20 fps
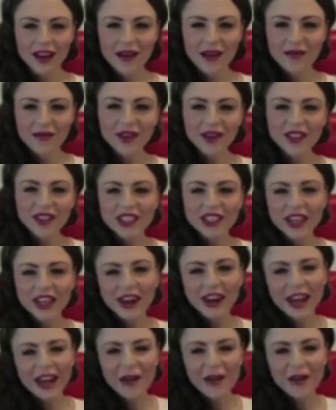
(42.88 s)
I'm good,
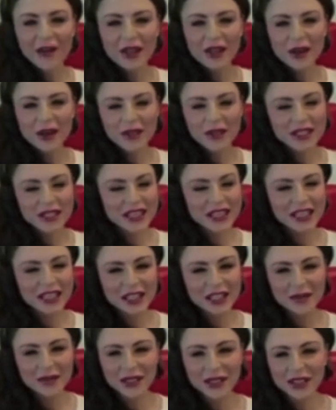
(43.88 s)
Sean. How are you? It's
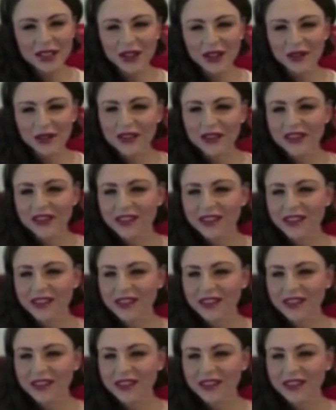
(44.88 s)
nice to meet you.